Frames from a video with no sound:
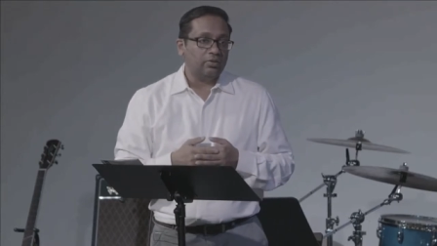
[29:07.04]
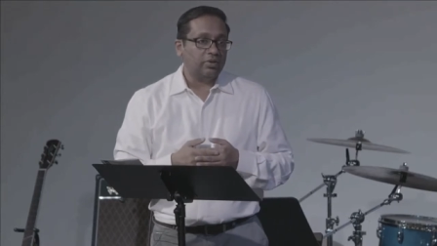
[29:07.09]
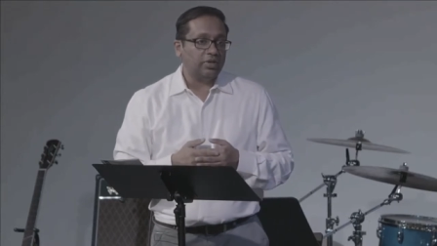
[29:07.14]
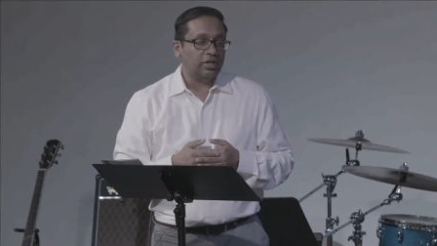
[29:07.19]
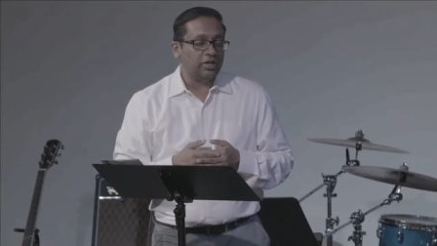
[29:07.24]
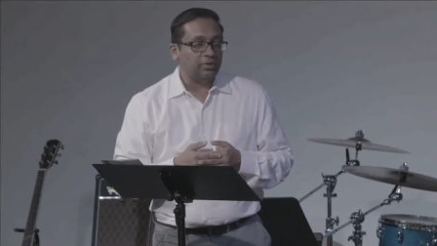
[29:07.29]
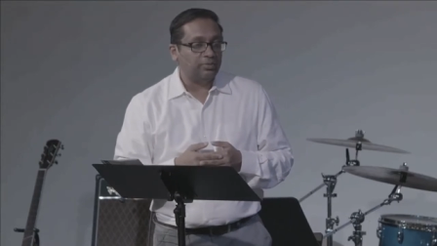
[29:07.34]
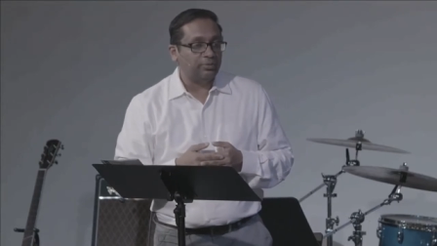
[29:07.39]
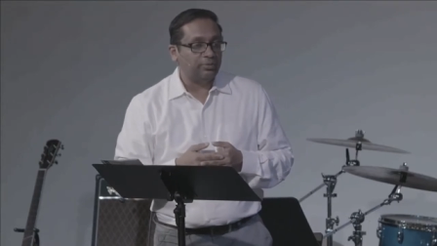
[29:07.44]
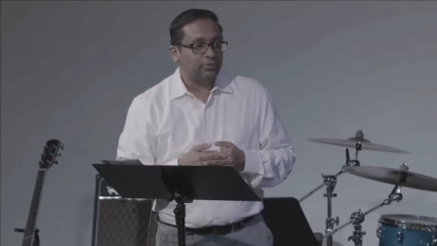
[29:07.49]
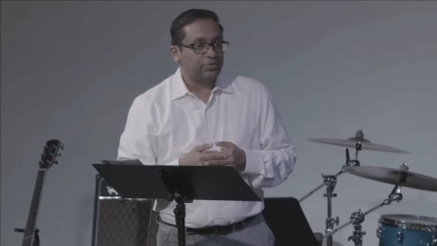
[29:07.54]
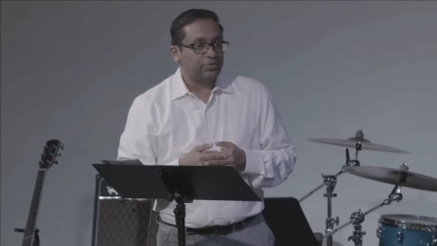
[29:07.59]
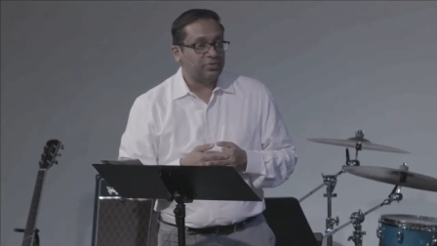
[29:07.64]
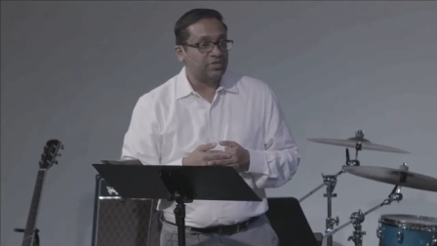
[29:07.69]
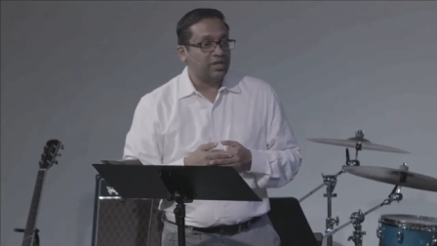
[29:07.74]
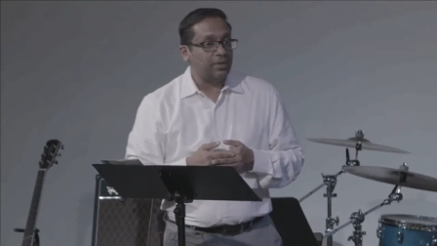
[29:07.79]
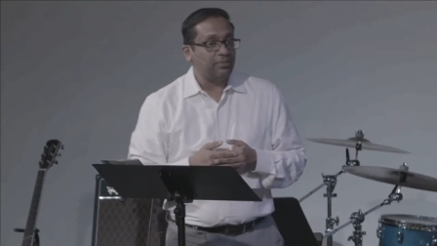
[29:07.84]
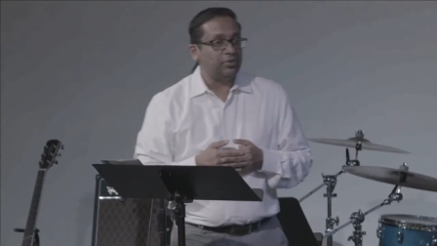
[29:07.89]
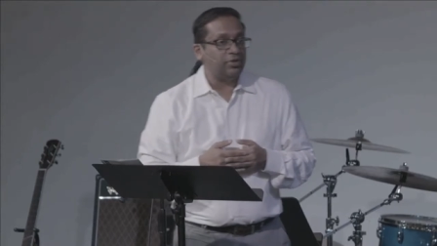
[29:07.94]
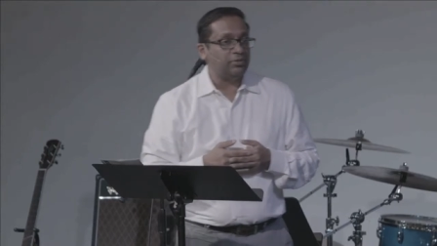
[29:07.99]
get
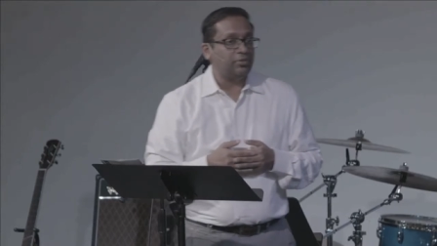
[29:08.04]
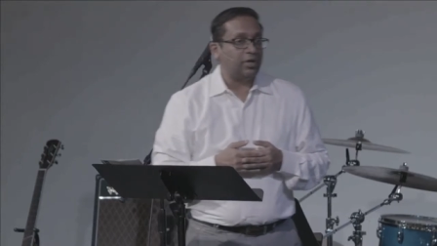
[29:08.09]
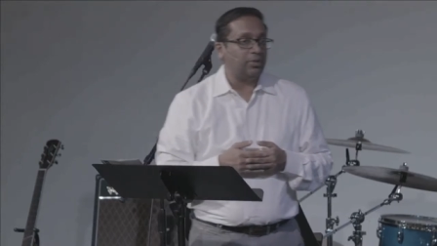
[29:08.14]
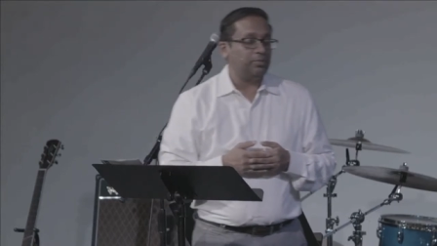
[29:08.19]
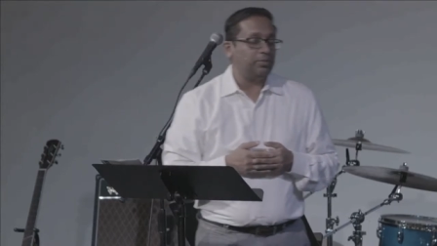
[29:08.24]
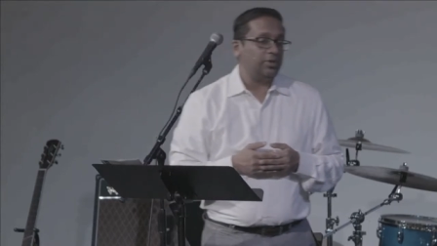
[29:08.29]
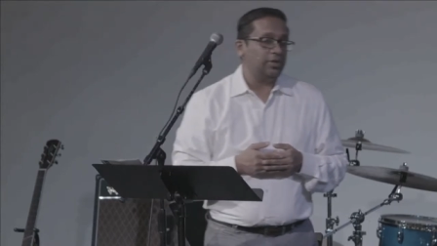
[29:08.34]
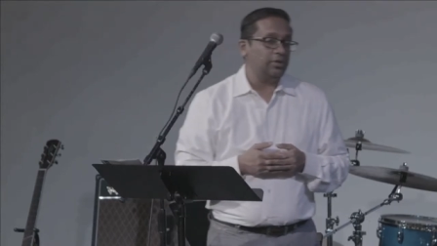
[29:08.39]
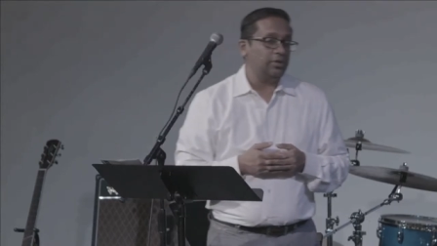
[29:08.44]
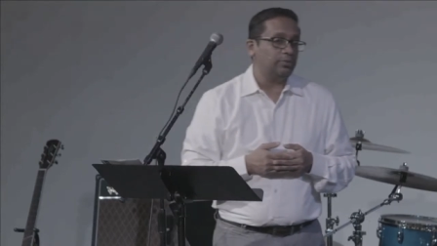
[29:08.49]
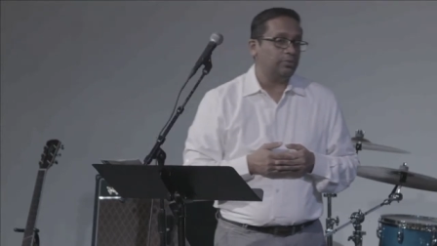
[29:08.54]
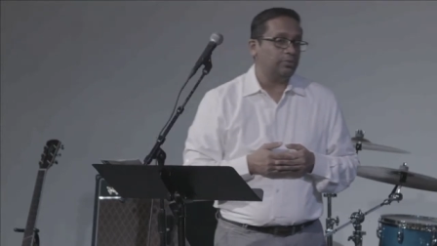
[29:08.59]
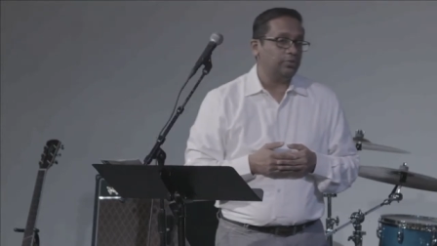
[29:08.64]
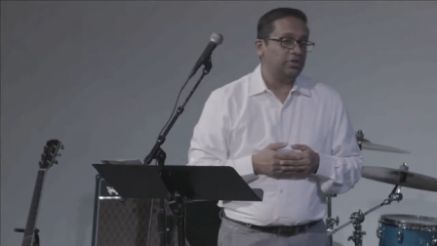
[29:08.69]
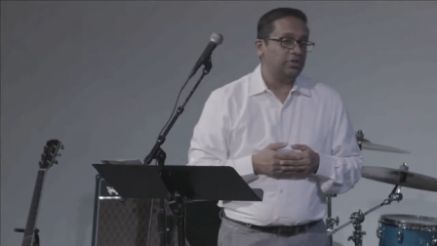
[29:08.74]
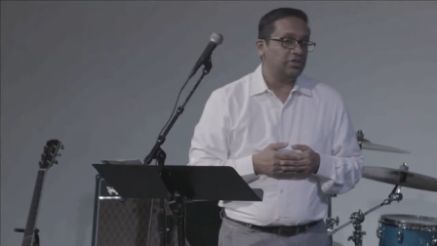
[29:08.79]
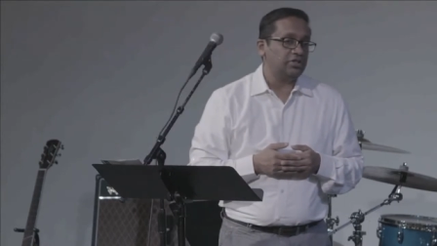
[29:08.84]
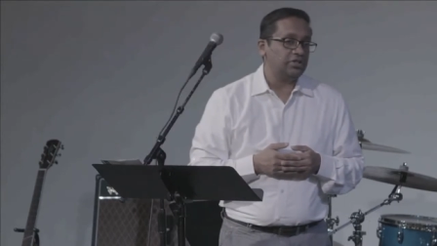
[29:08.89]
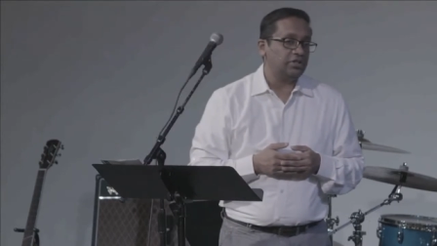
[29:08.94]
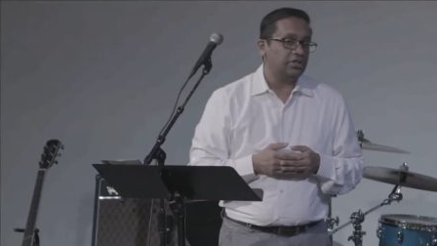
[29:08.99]
accepted by people
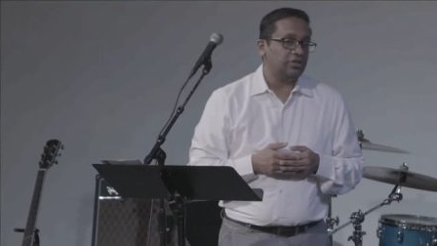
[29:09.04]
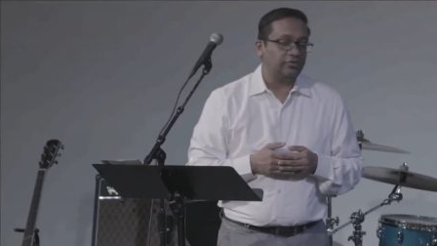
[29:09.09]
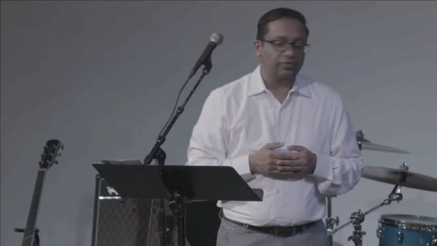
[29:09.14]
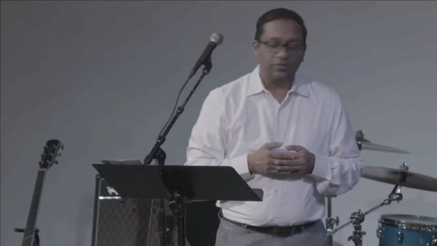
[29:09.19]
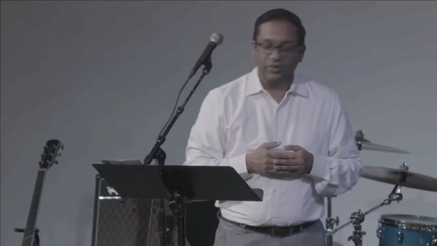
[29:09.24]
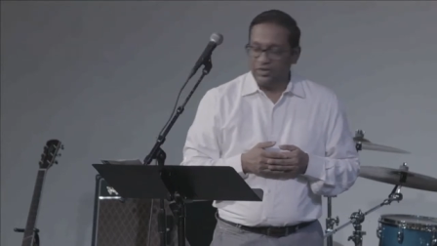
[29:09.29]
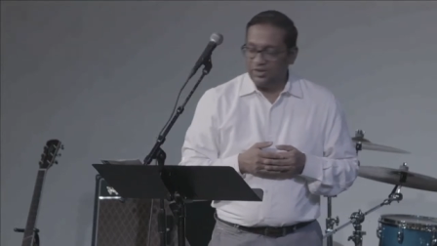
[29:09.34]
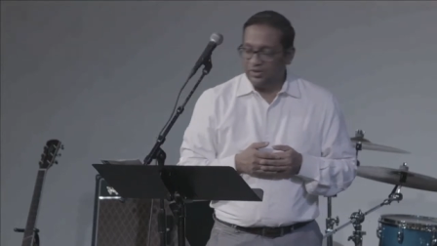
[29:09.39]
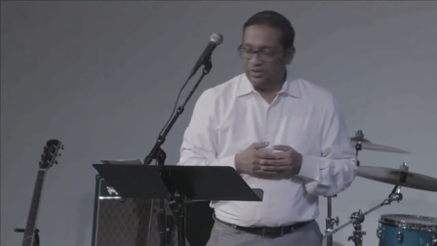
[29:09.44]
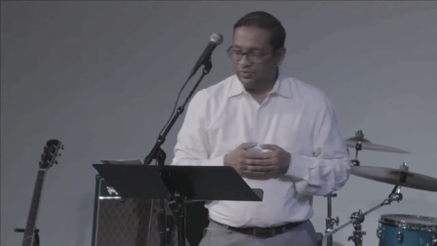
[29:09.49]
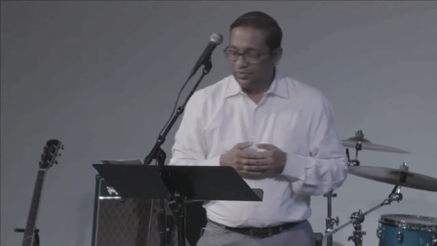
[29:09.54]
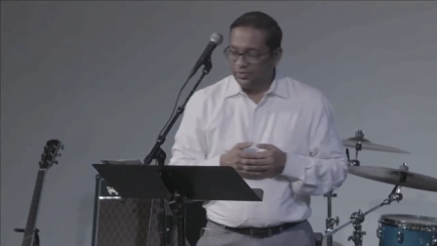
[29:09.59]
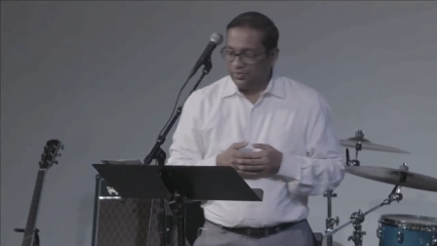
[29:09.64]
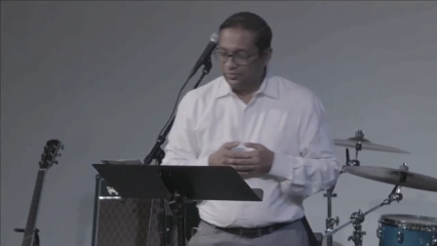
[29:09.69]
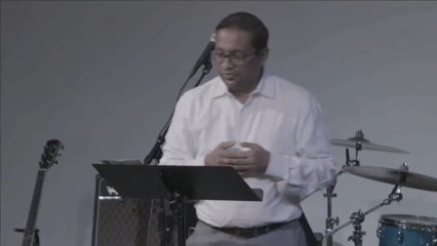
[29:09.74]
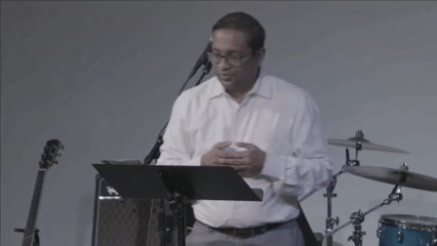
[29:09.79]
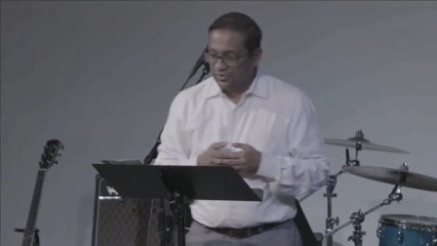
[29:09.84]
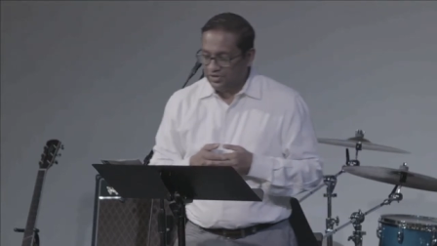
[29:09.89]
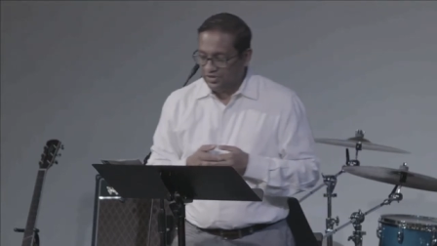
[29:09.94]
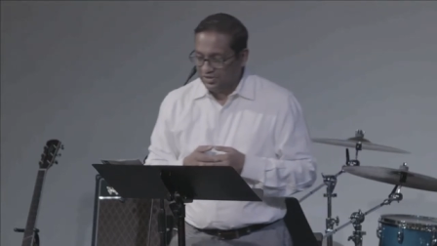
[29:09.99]
instead of live
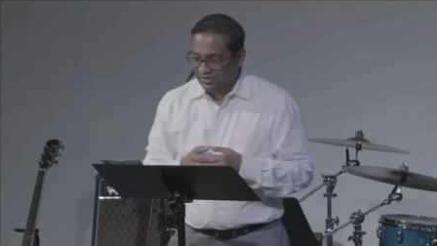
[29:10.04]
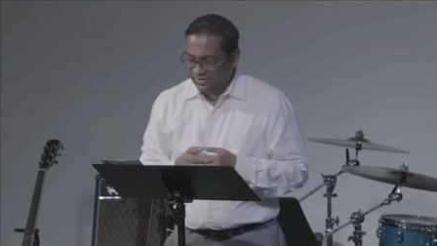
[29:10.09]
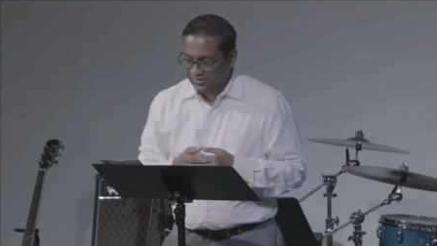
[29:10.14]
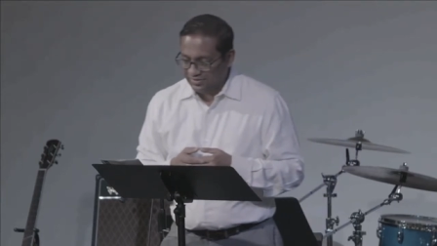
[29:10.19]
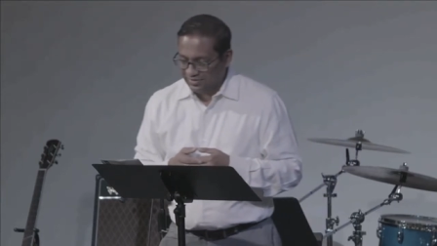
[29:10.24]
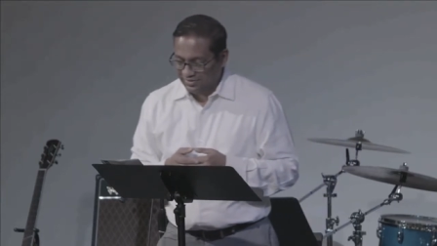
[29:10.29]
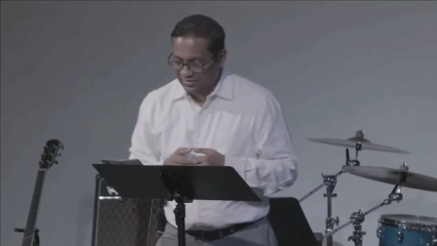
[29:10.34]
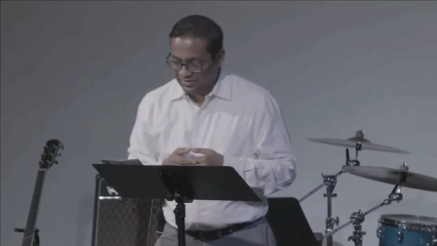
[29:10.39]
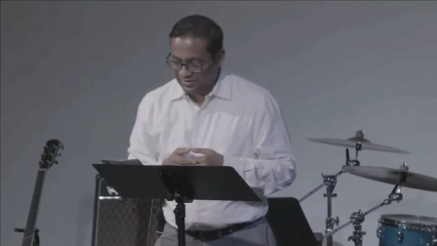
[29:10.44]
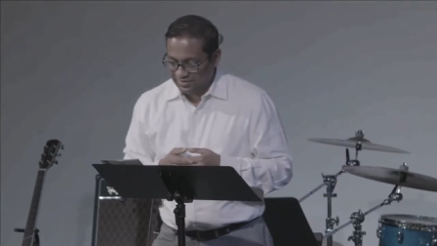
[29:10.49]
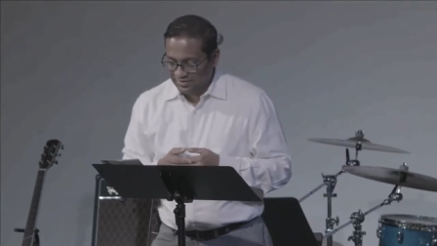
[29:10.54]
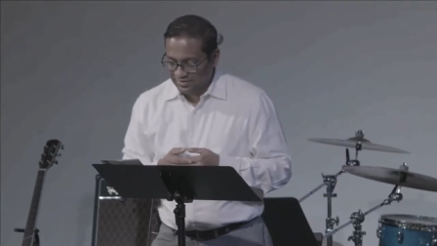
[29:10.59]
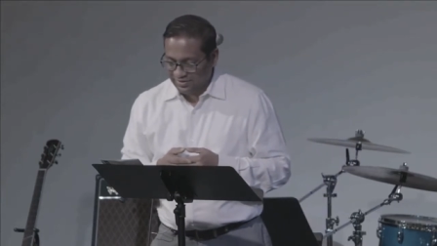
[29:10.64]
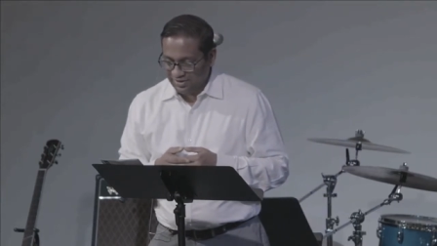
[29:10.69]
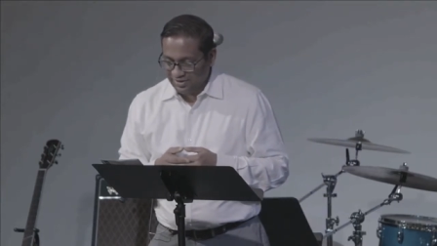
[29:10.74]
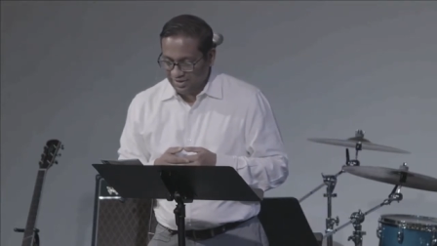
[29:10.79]
for Jesus.